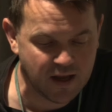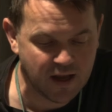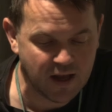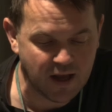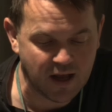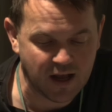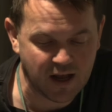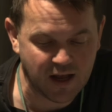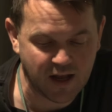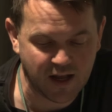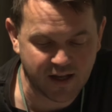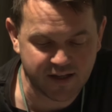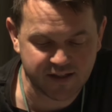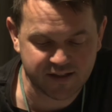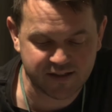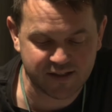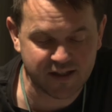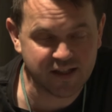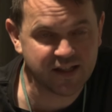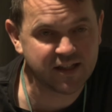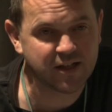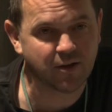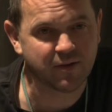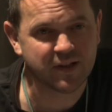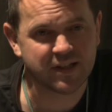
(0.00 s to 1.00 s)

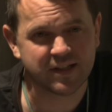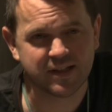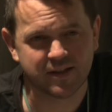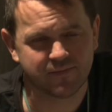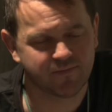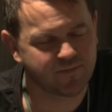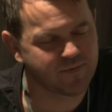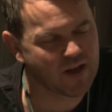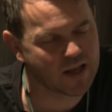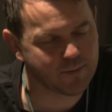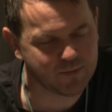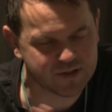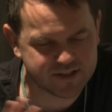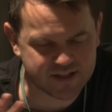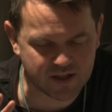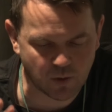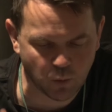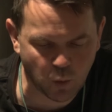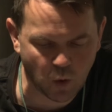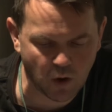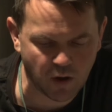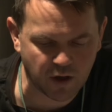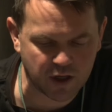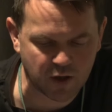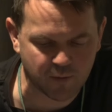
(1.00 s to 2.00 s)
This is famously a
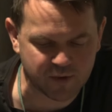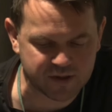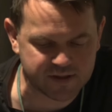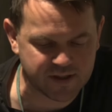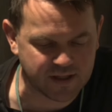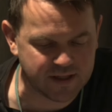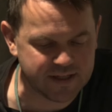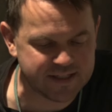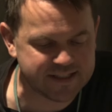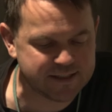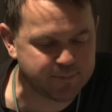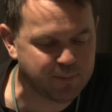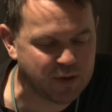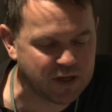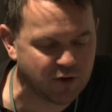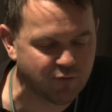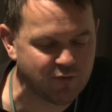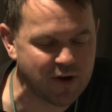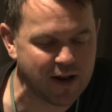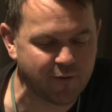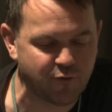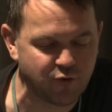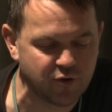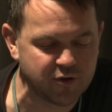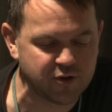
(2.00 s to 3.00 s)
work in which the lisping
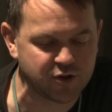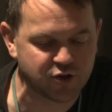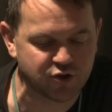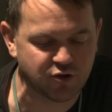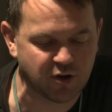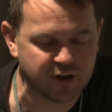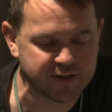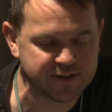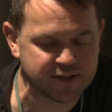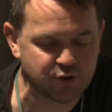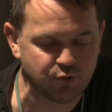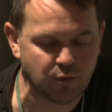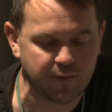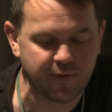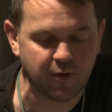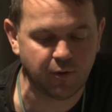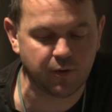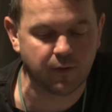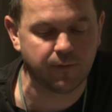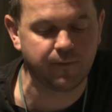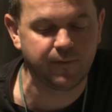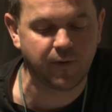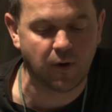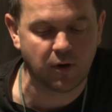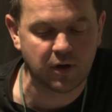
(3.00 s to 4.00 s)
reverend tries to reveal
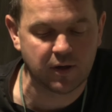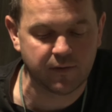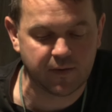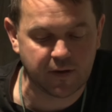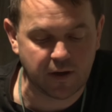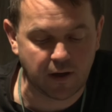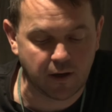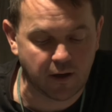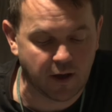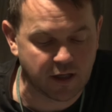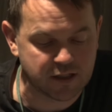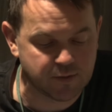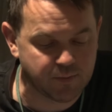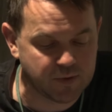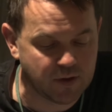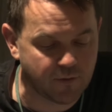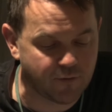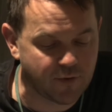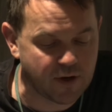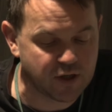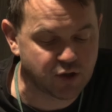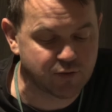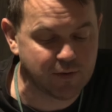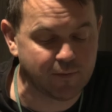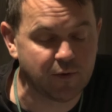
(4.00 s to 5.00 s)
the folly of the Enlightenment, the
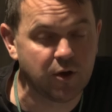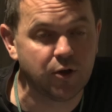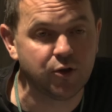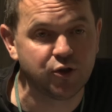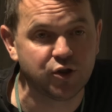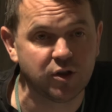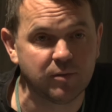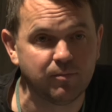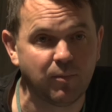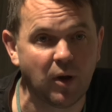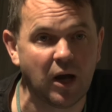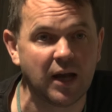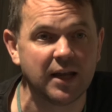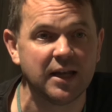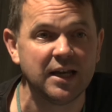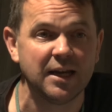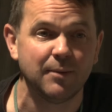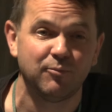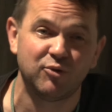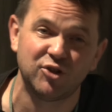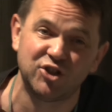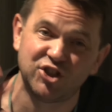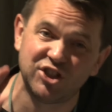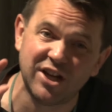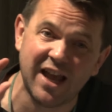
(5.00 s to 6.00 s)
French Revolution, by
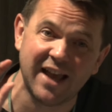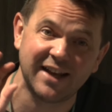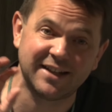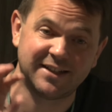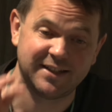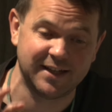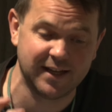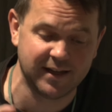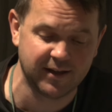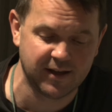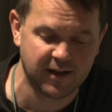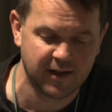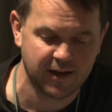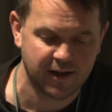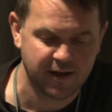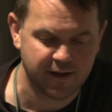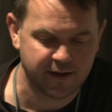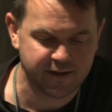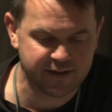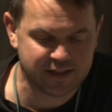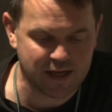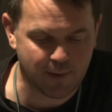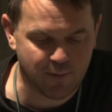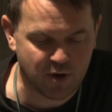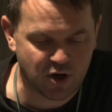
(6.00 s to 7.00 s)
projecting
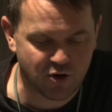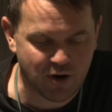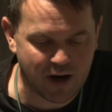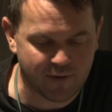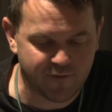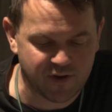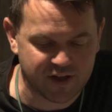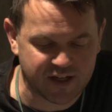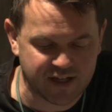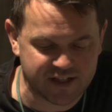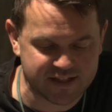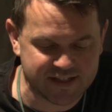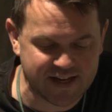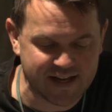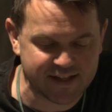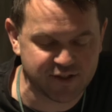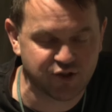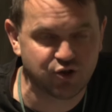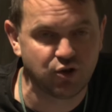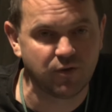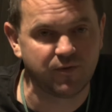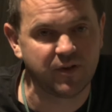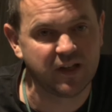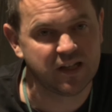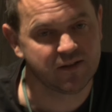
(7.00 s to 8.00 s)
demographic
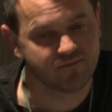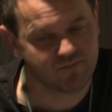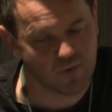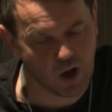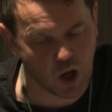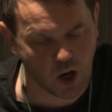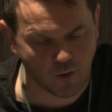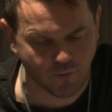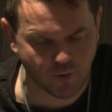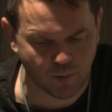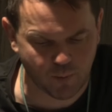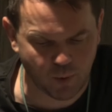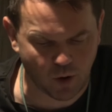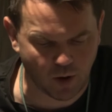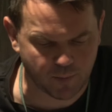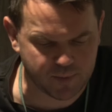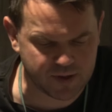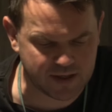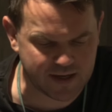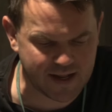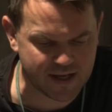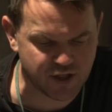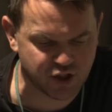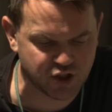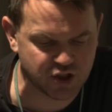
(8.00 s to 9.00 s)
catastrophe over
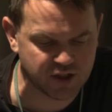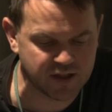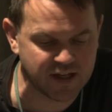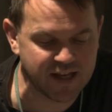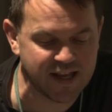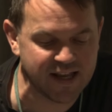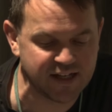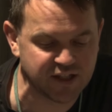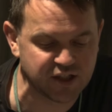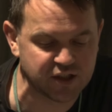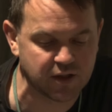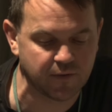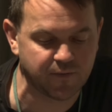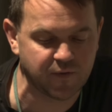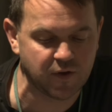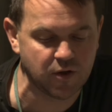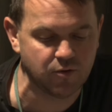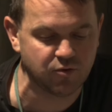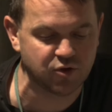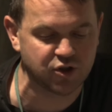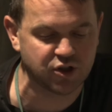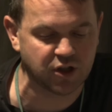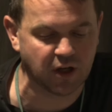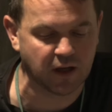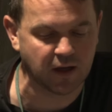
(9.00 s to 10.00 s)
population into the
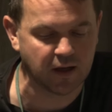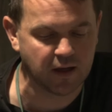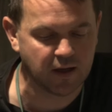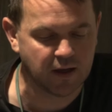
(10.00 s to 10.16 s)
future.